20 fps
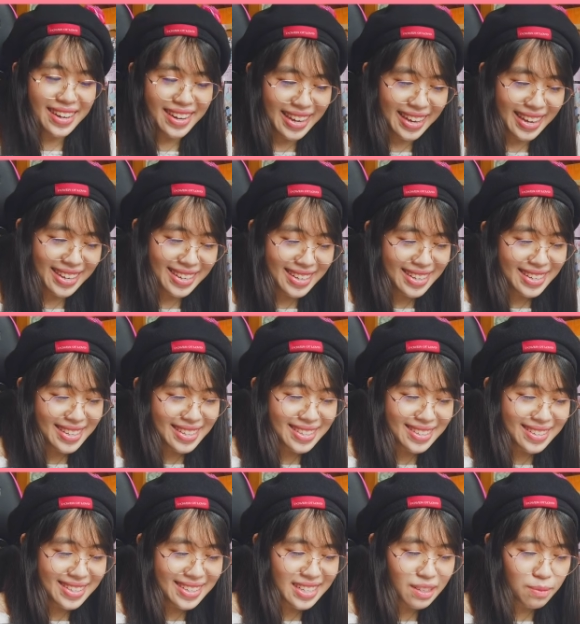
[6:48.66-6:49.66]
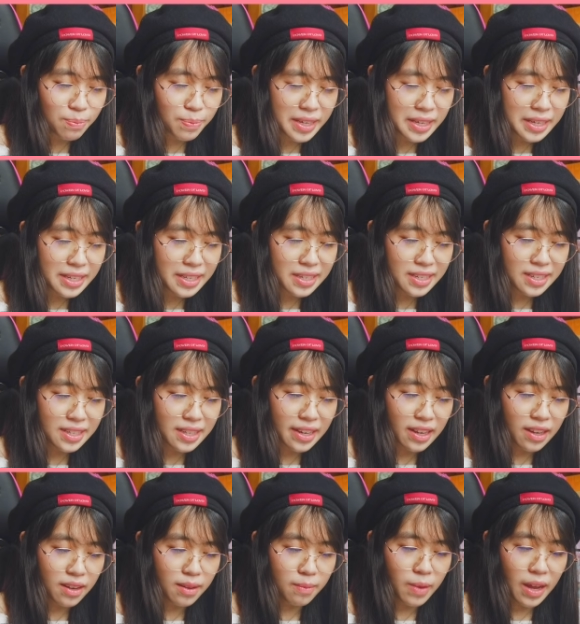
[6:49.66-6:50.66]
Okay, so this piece,
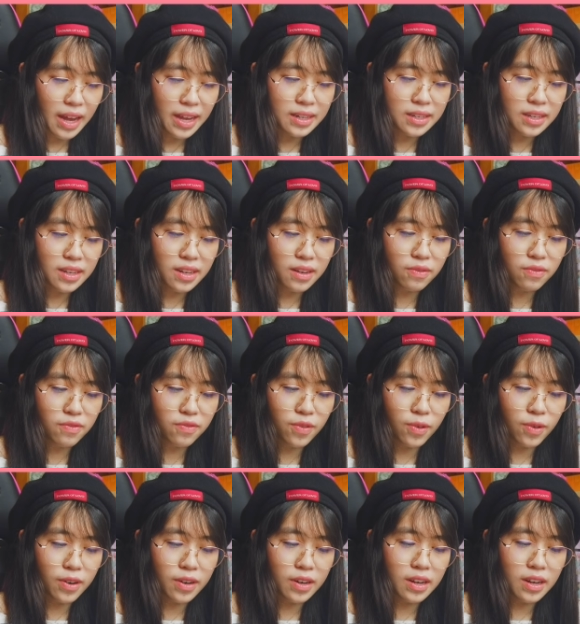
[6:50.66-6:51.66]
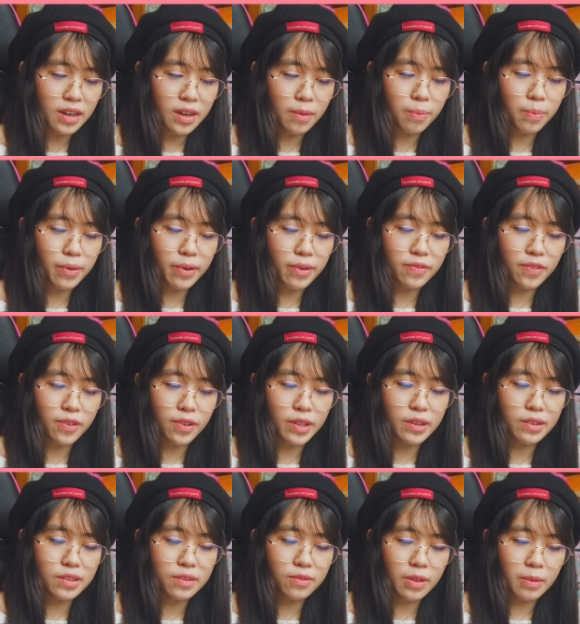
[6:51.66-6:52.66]
I did it for a
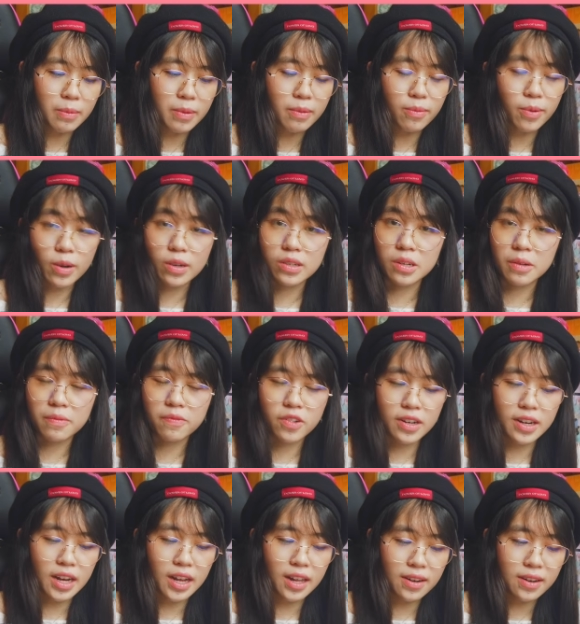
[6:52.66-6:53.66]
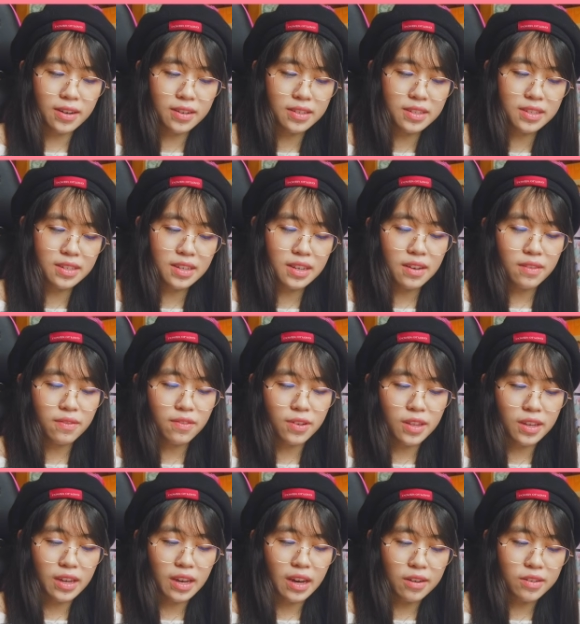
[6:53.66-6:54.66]
portfolio development workshop for Calarts for
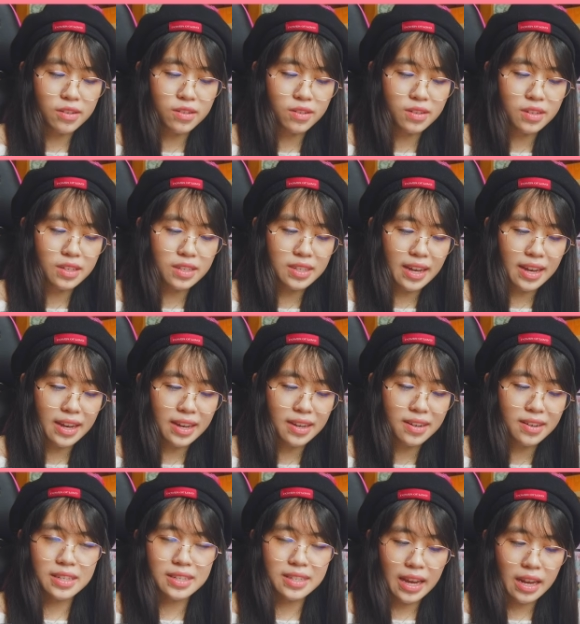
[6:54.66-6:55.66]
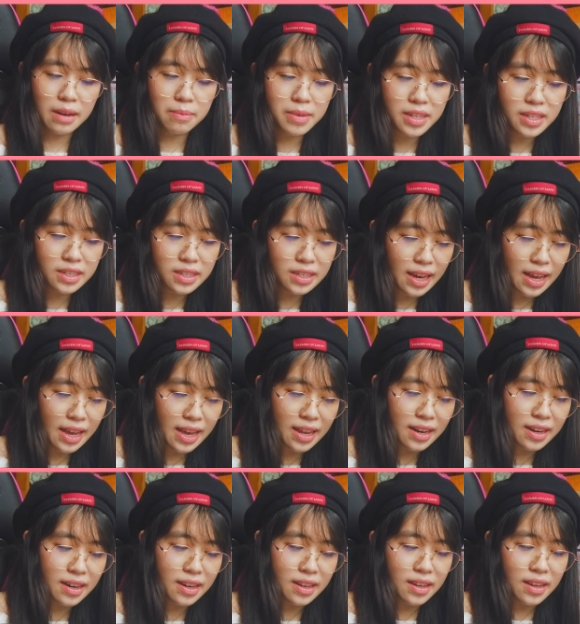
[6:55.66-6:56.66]
the character design assignment,
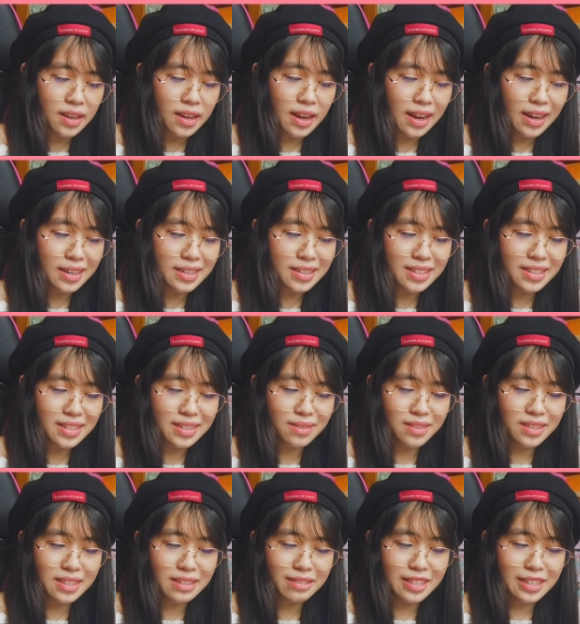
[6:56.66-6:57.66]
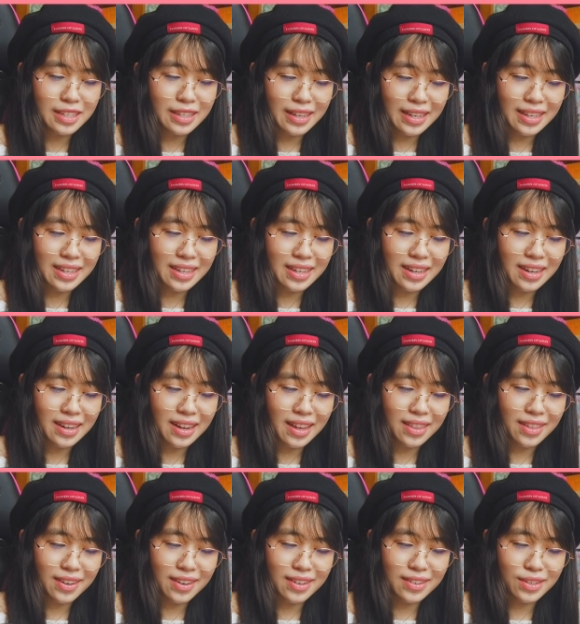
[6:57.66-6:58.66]
and I just really like it. I
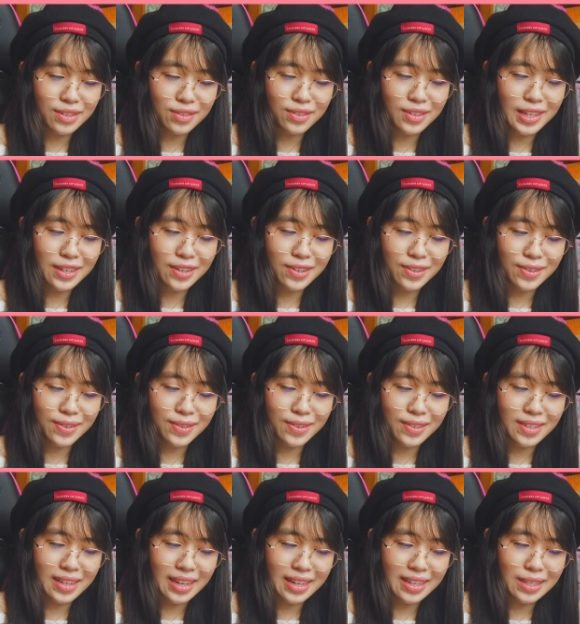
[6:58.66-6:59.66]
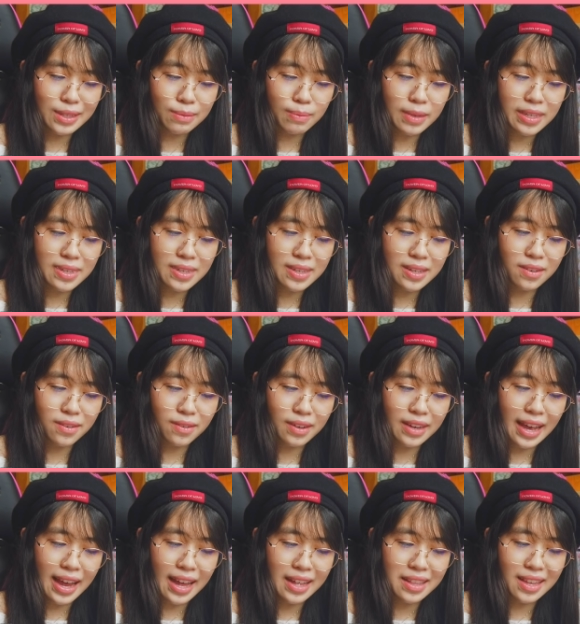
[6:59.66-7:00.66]
thought it was really cool, like this mystical
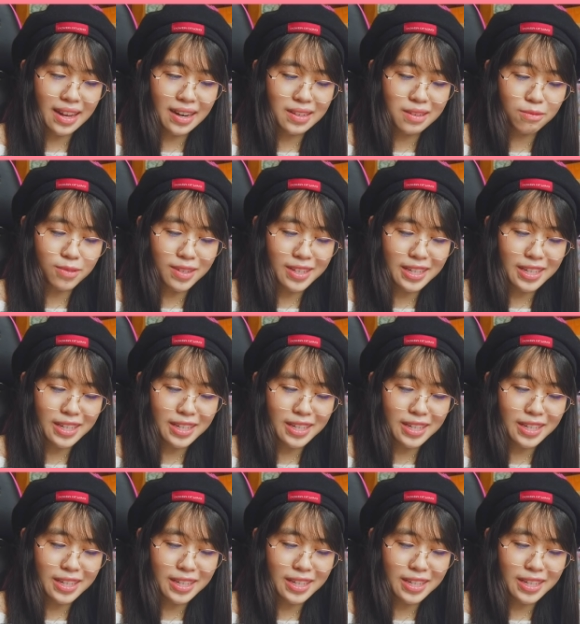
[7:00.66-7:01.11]
cat that is